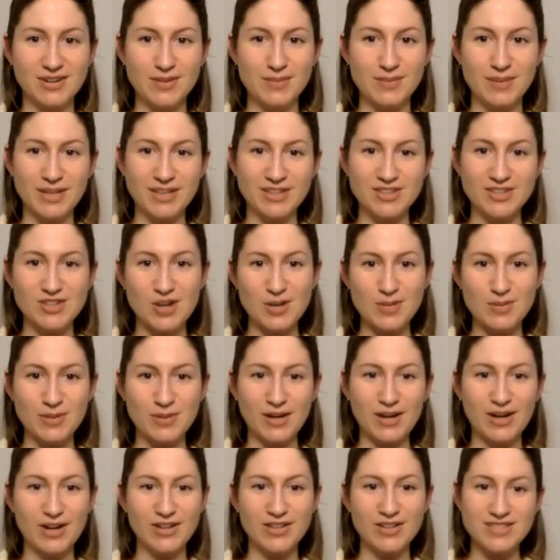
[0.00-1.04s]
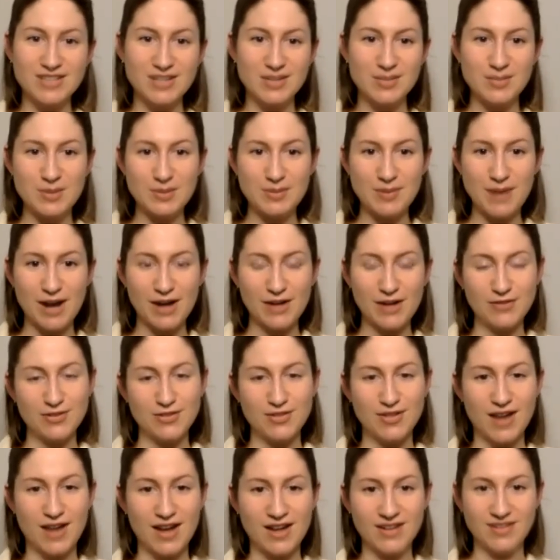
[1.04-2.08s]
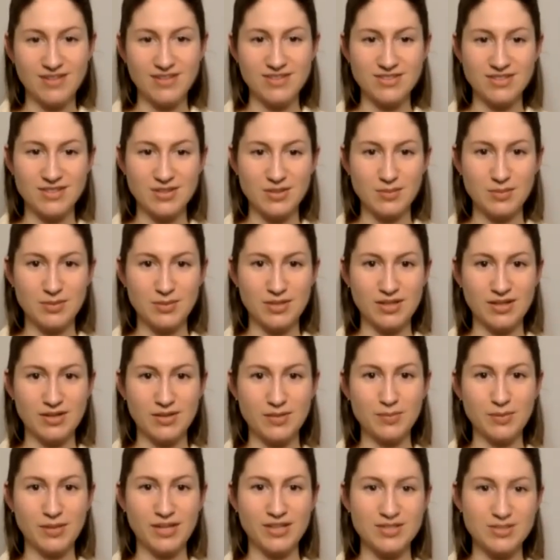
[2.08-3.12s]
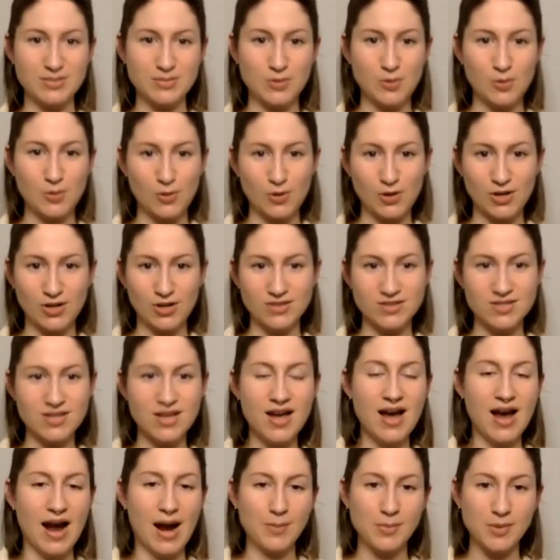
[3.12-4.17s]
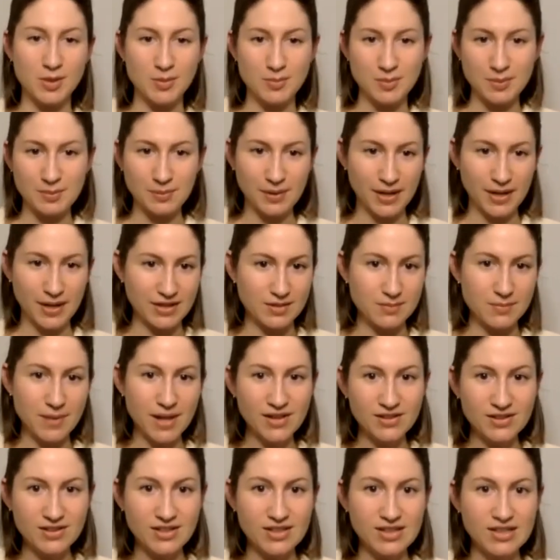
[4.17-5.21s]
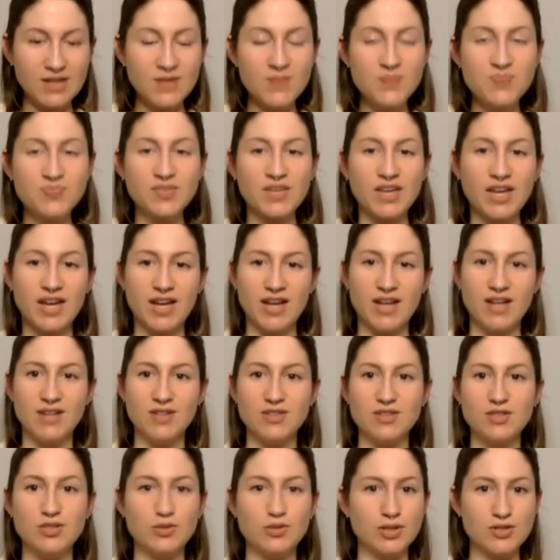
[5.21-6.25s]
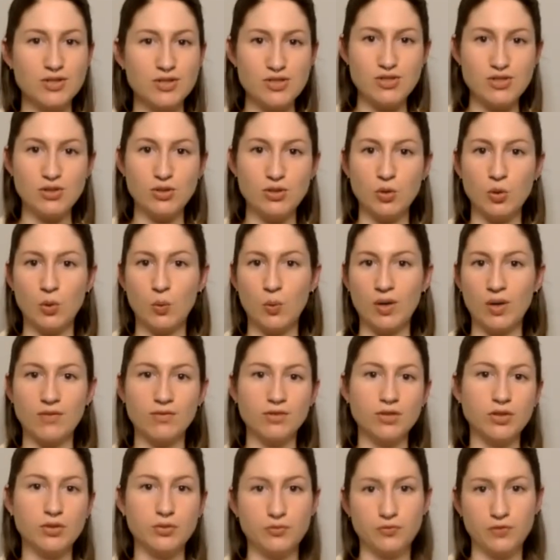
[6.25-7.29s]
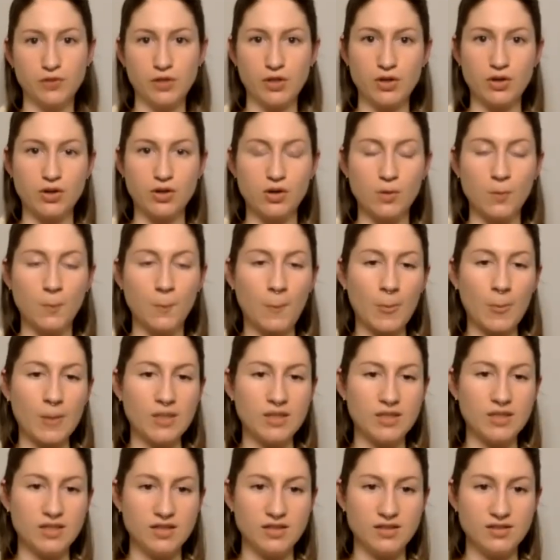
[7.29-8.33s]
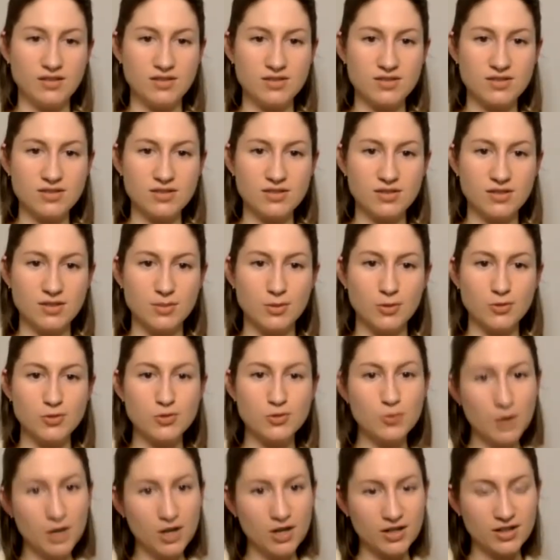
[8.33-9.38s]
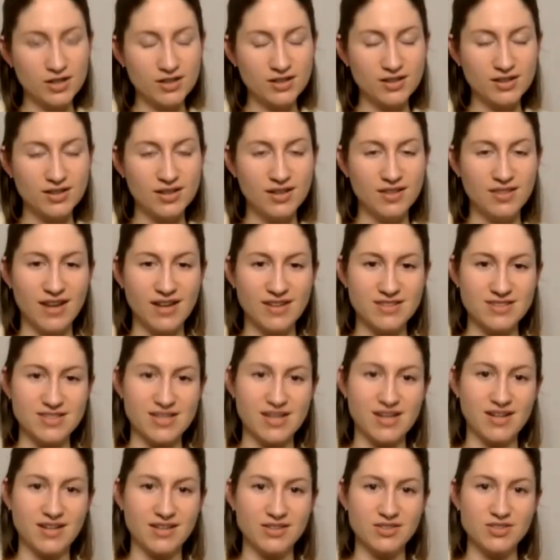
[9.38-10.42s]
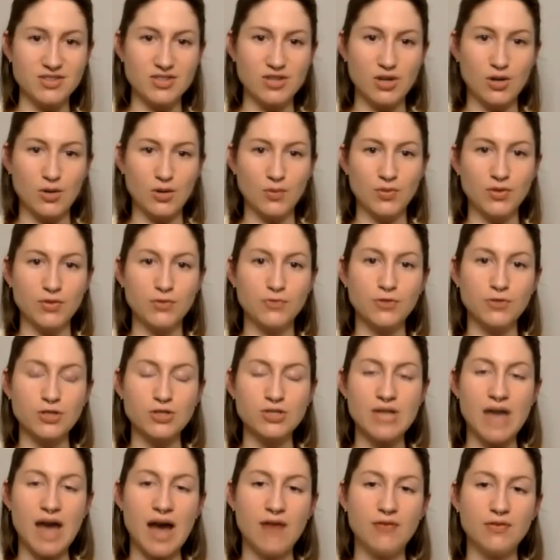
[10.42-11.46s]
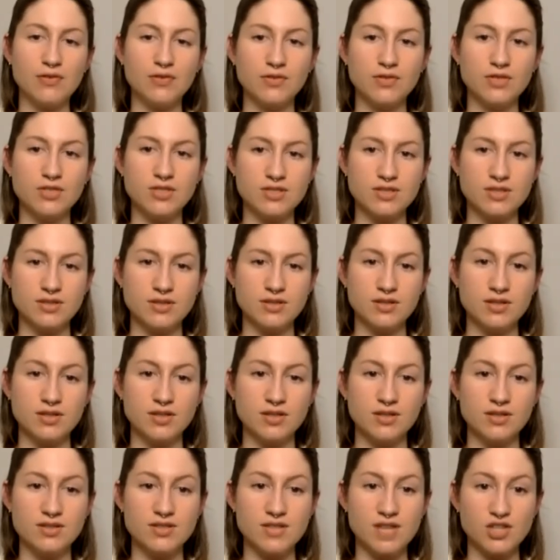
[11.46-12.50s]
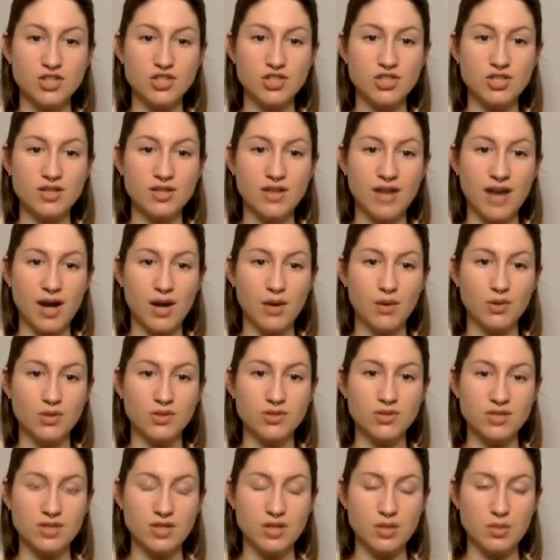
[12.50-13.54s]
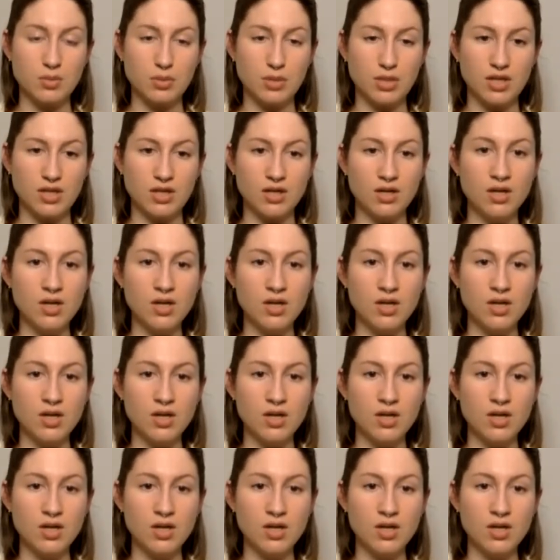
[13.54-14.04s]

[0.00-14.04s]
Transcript: my guitar player, he's gonna be back for that and he's gonna be playing some chords. I'm gonna be playing the melody, and you can do whatever you feel needs the most work in that setting. So the first half of this the session, the hour is going to be